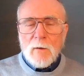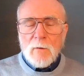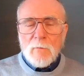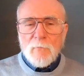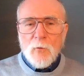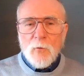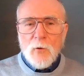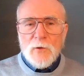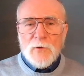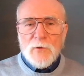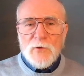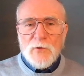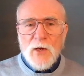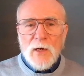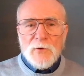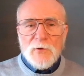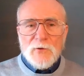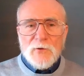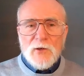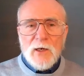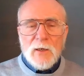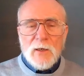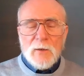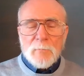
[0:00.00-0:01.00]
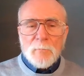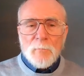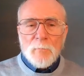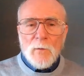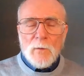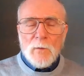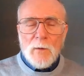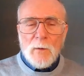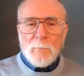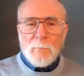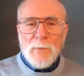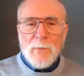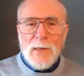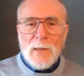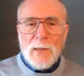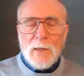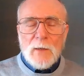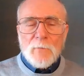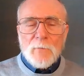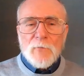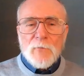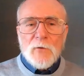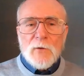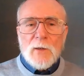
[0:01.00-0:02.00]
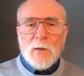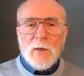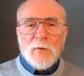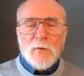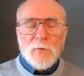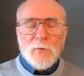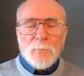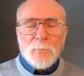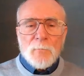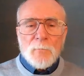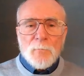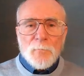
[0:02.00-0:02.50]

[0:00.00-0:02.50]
for judging the meaningfulness